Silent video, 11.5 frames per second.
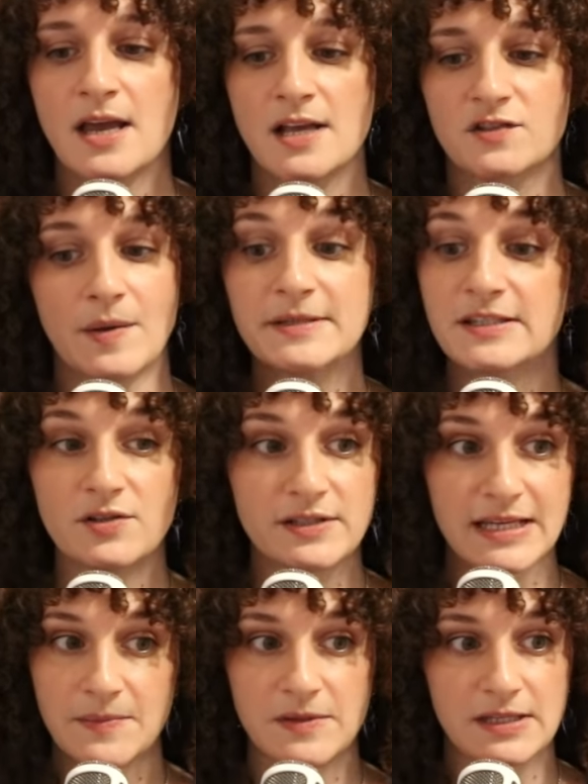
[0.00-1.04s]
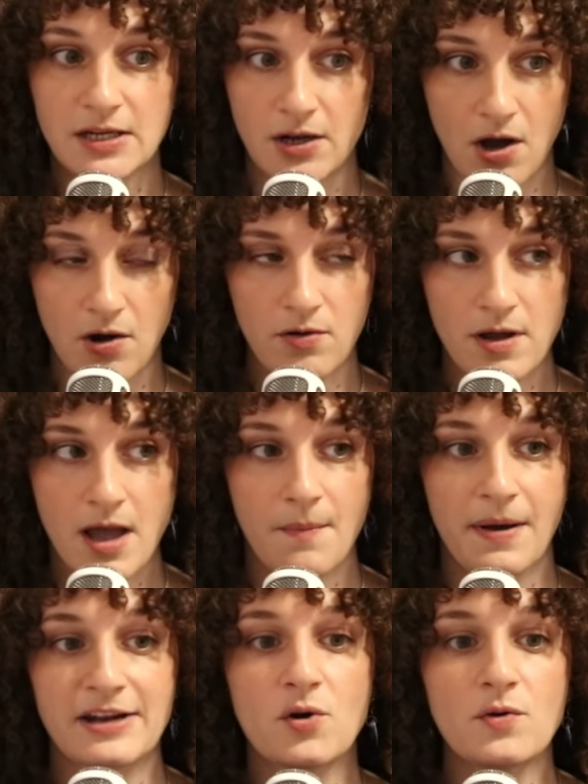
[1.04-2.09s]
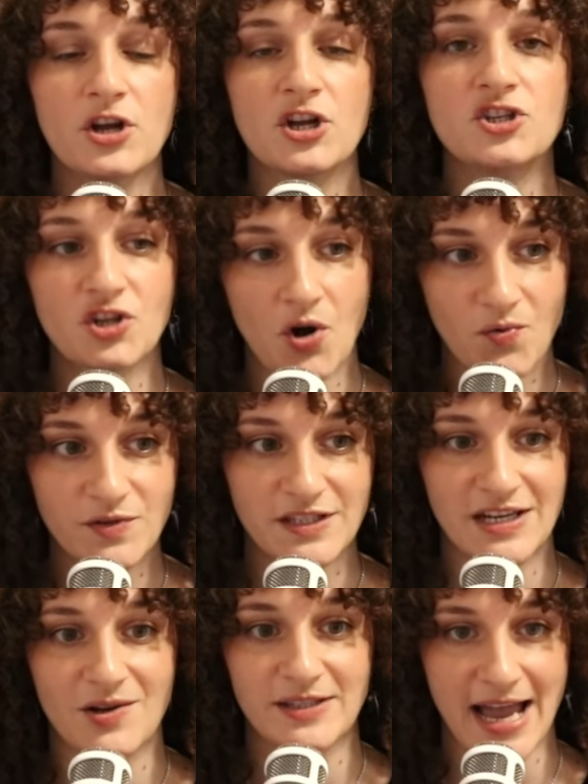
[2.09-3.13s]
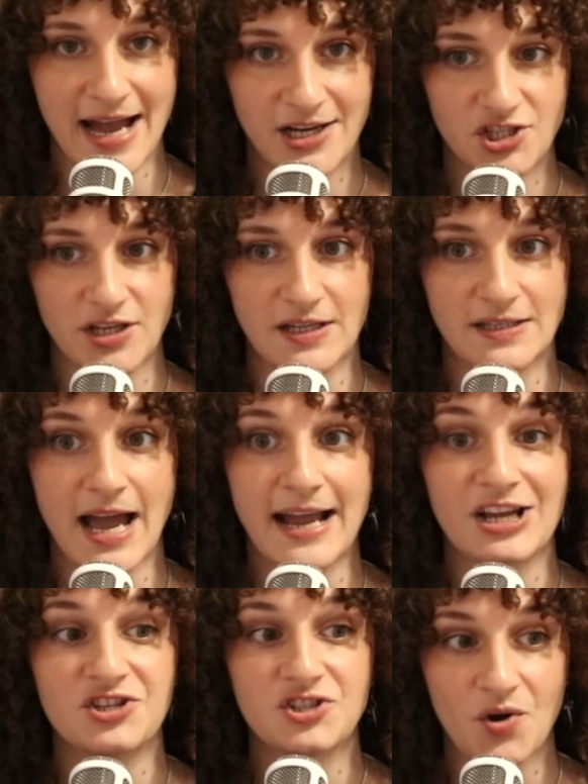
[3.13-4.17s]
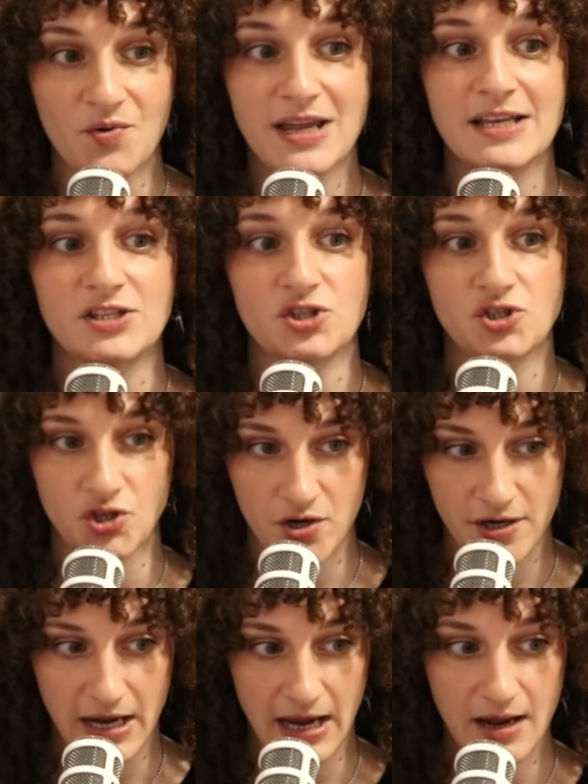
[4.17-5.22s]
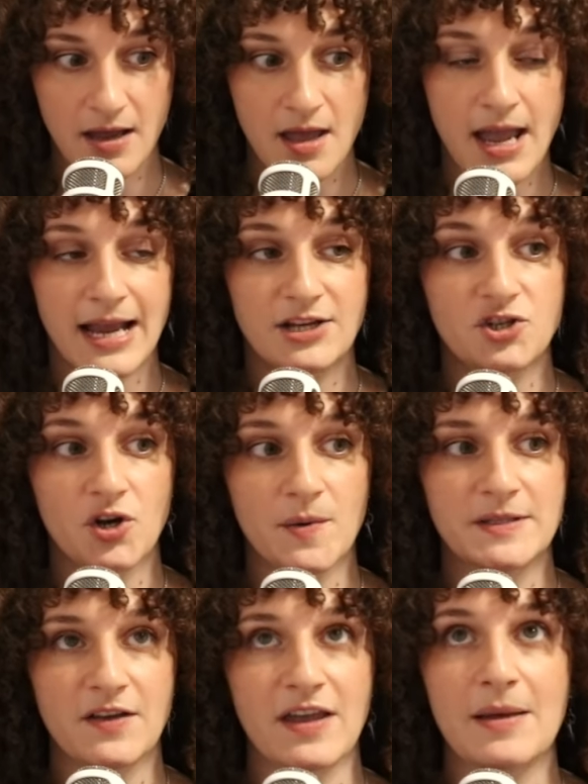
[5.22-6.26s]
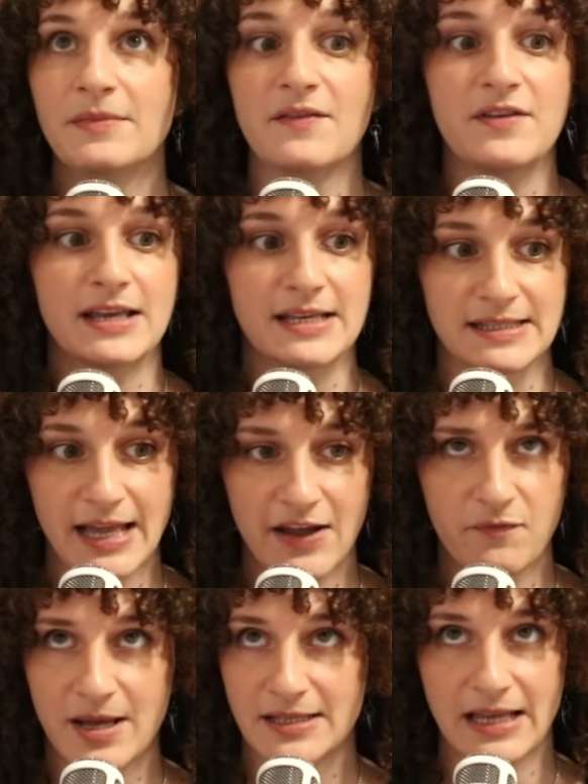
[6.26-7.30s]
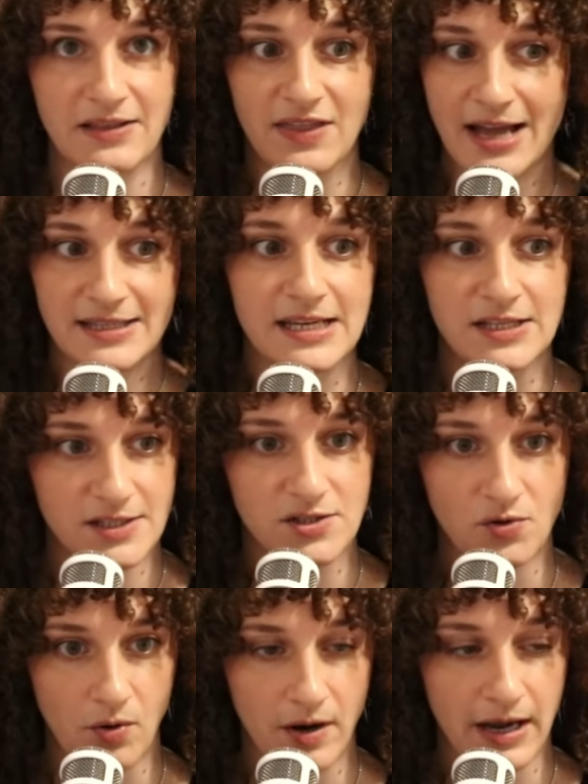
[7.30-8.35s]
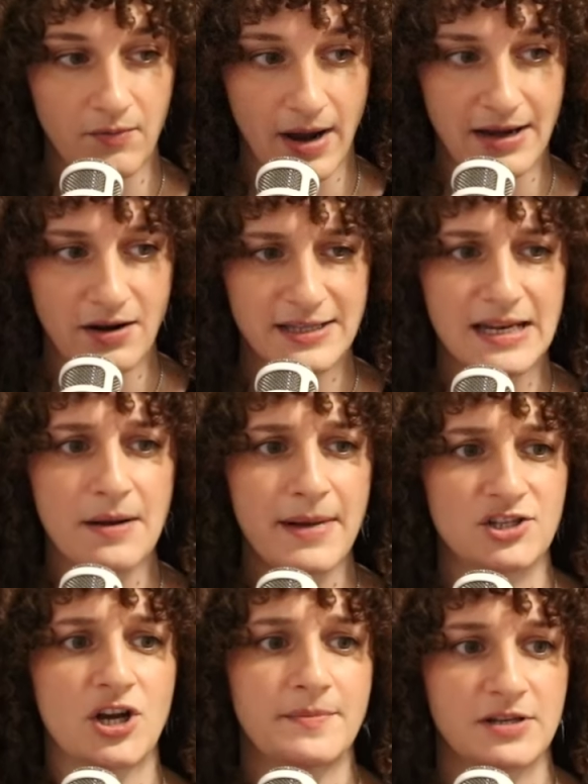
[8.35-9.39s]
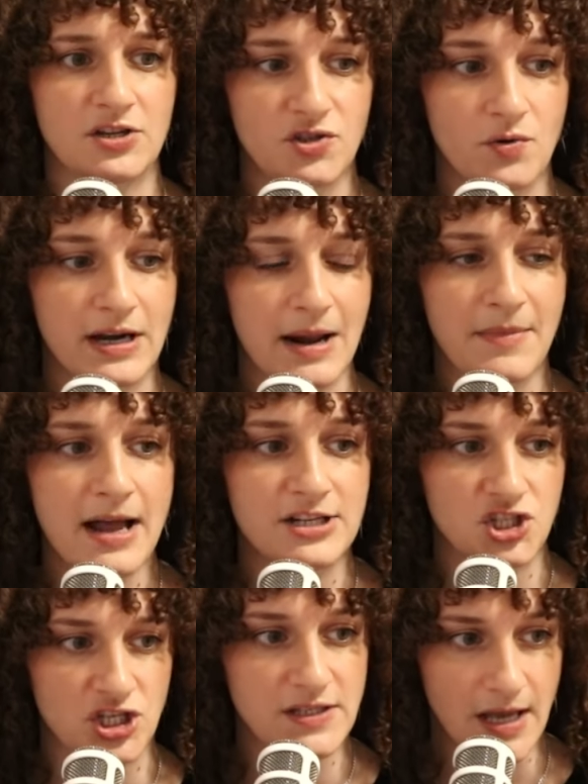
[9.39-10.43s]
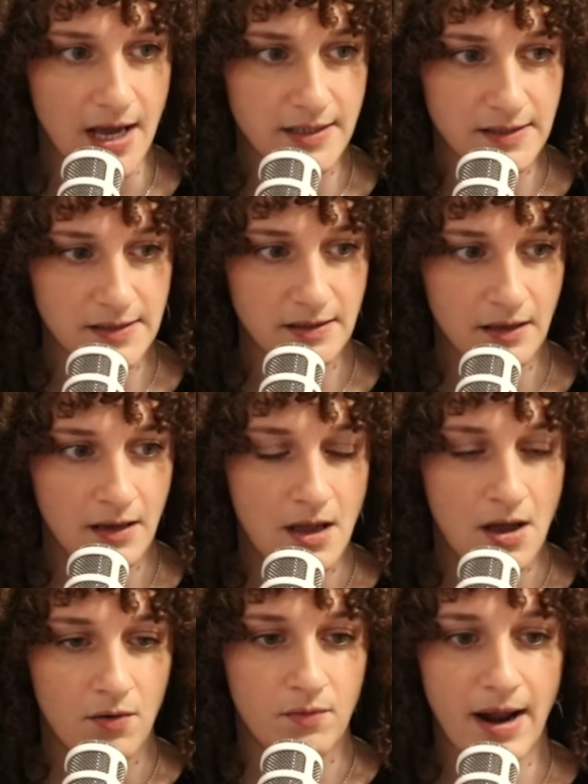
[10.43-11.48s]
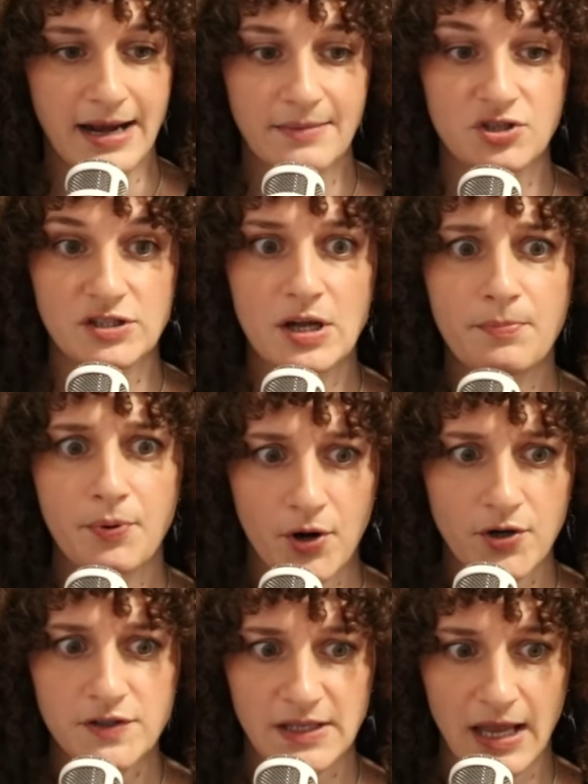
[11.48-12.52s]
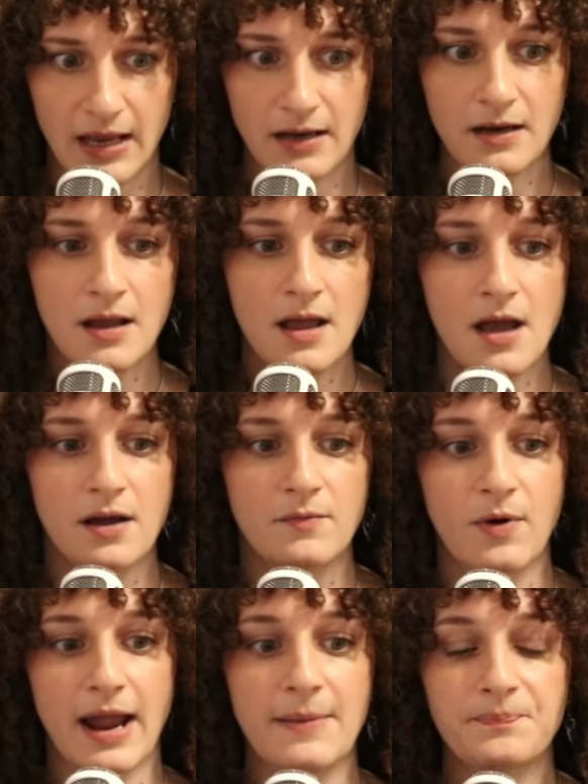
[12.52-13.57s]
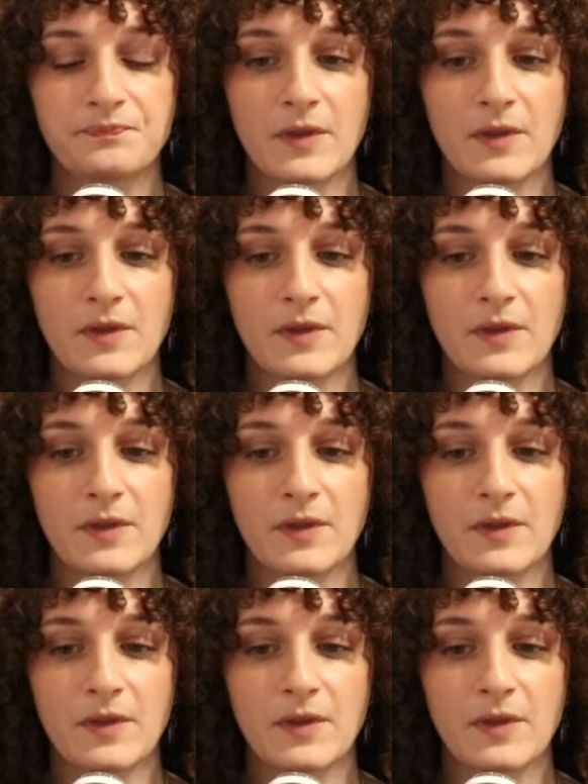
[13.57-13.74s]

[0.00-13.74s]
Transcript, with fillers: So I'm still Team Sneeko, but I don't condone Sneeko's actions. I condone his journey in terms of him living his life because, like, that's his story, right? It's not my job to condone it. I'm not Jesus, right? I'm just a person, right?